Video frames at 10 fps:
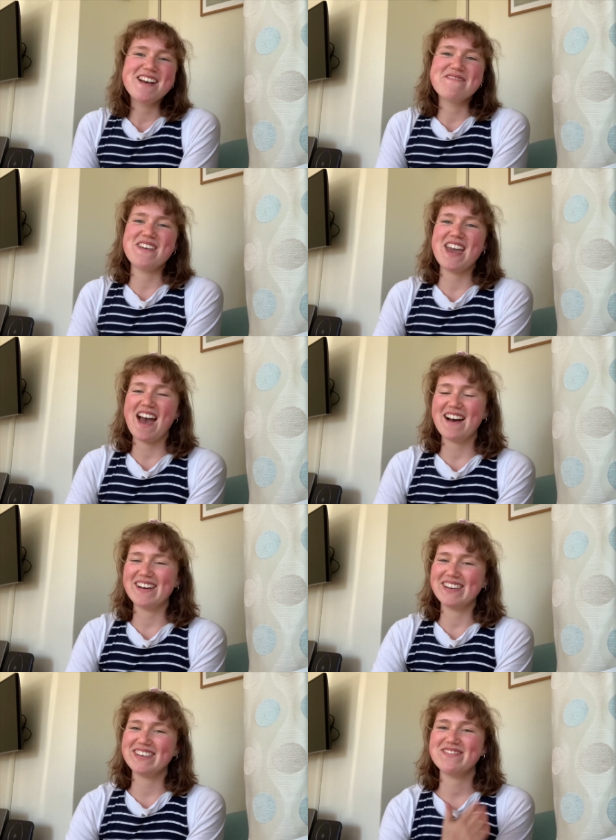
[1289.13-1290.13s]
But
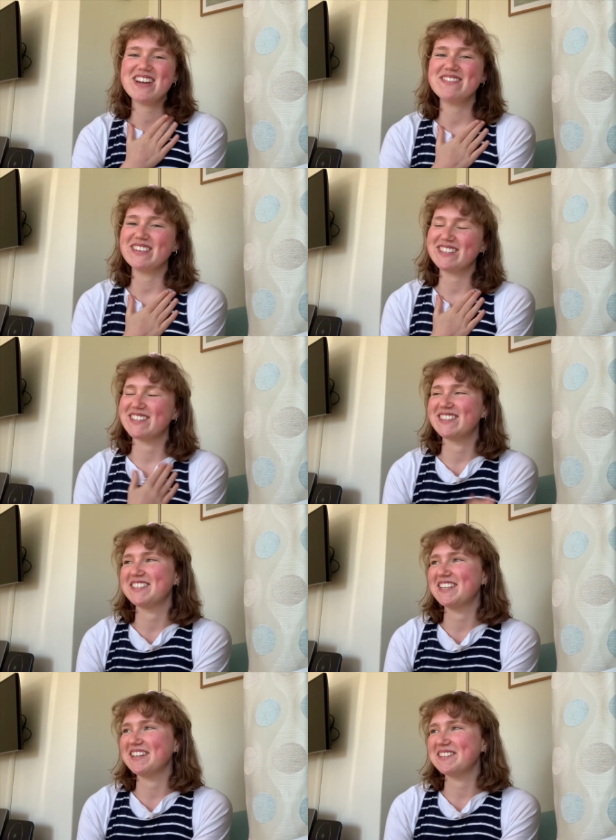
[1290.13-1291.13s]
yeah, Murderbot's just
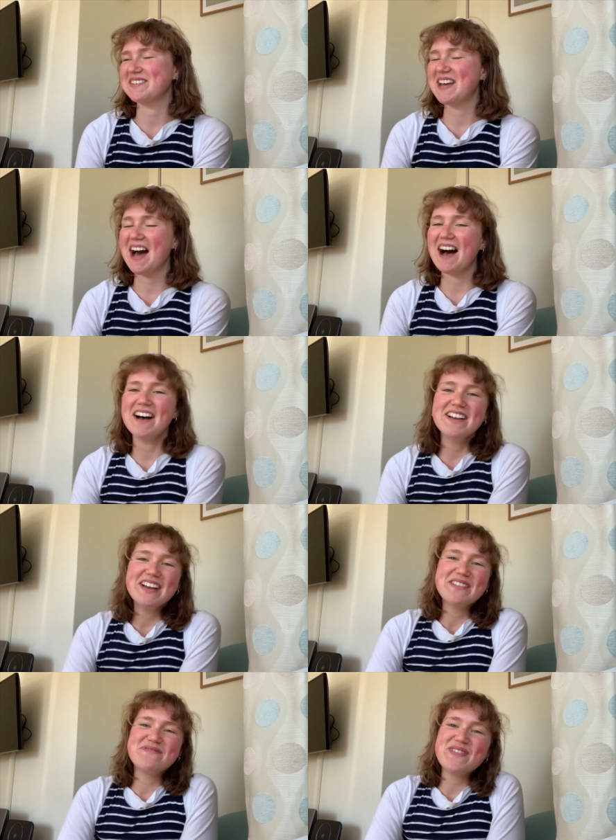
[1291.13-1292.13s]
such a little sweetheart.
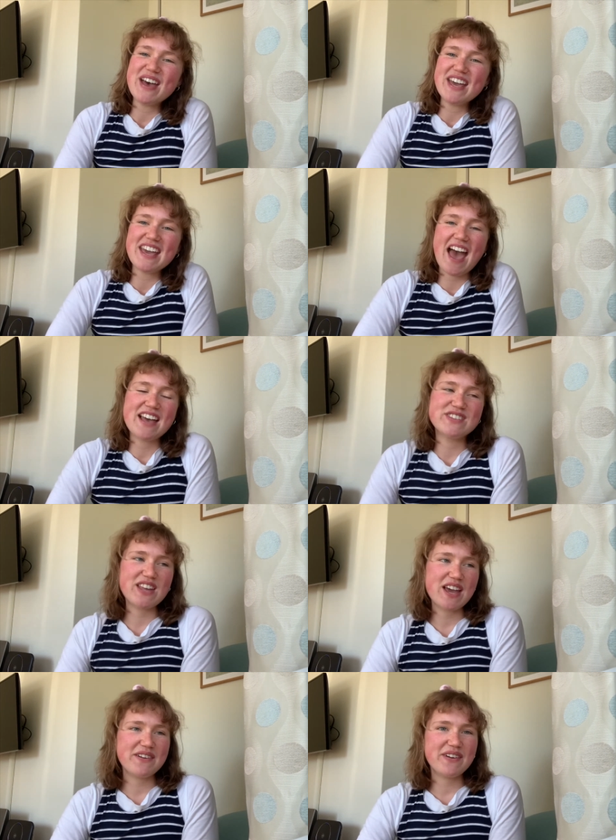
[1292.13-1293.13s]
But yeah,
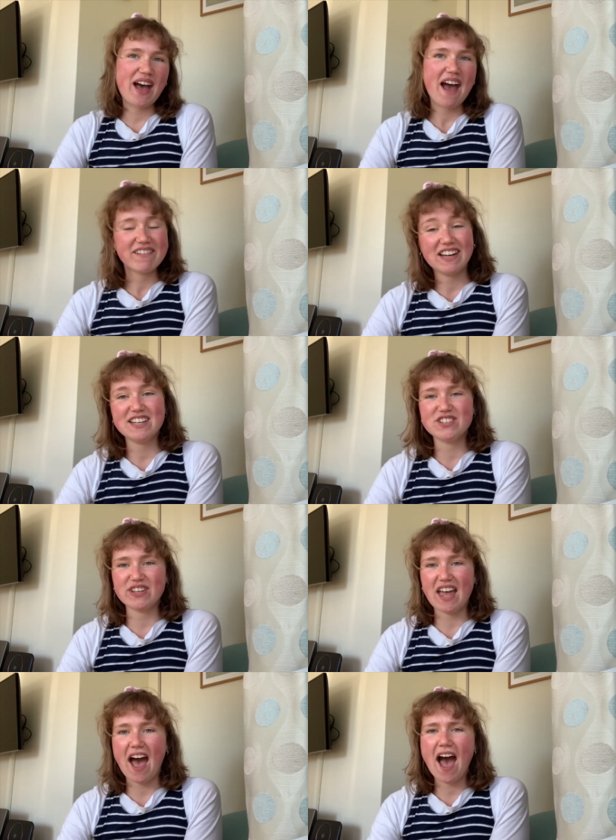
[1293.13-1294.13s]
so I really
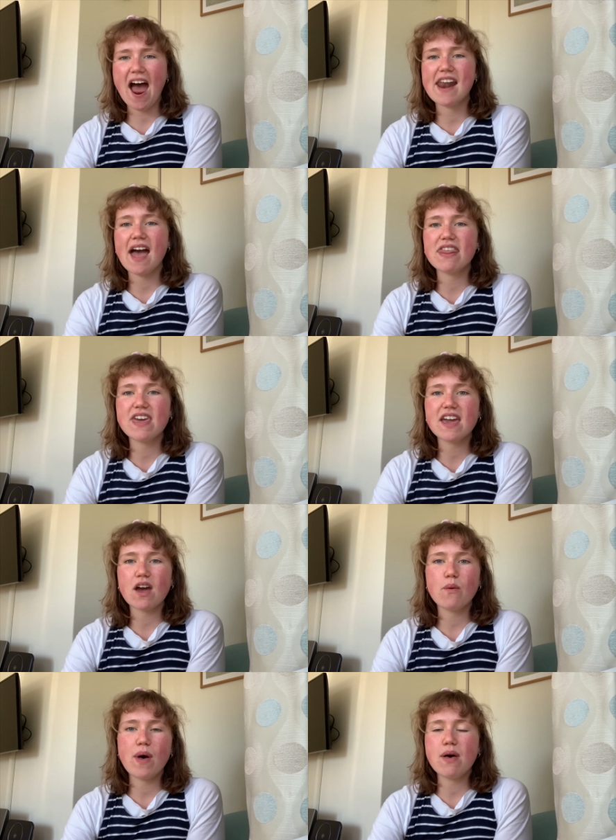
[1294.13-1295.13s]
enjoyed that. And I think,
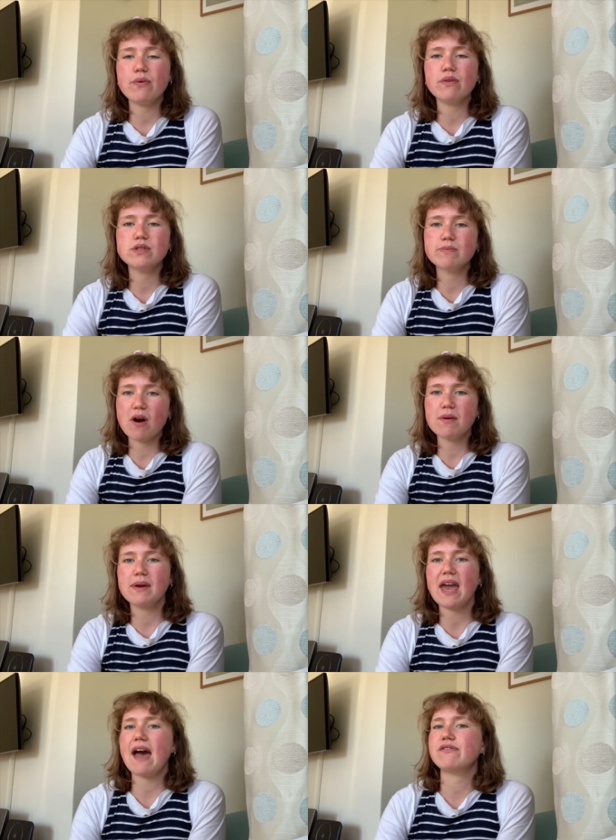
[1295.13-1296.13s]
well, tomorrow
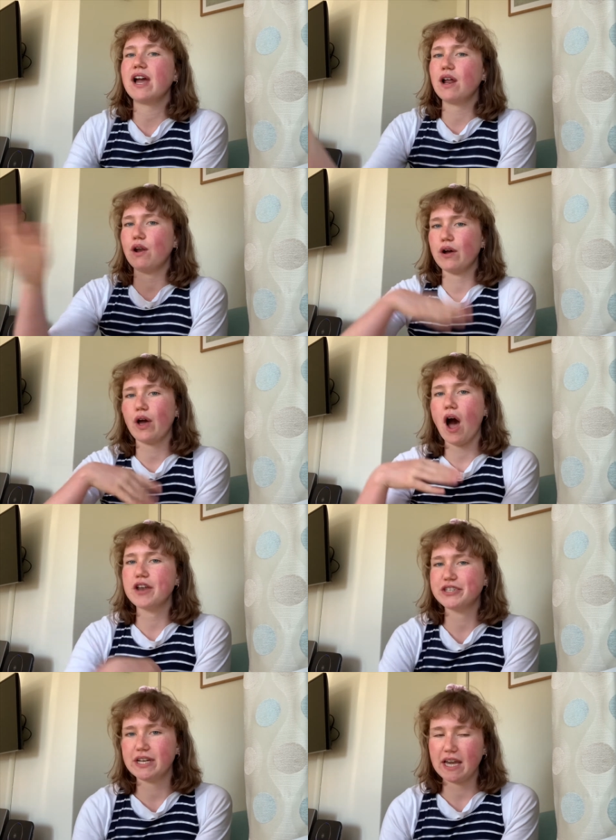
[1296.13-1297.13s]
we have like a long car
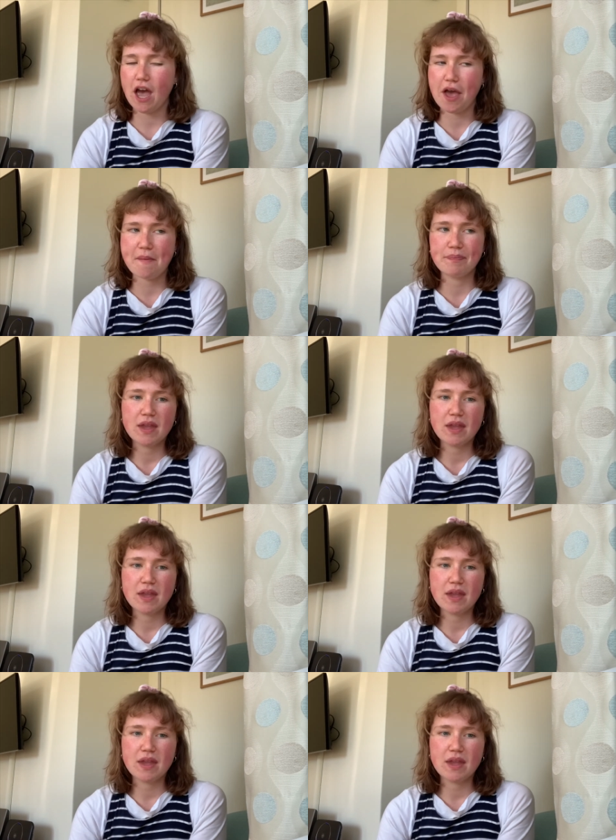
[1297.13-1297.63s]
journey home.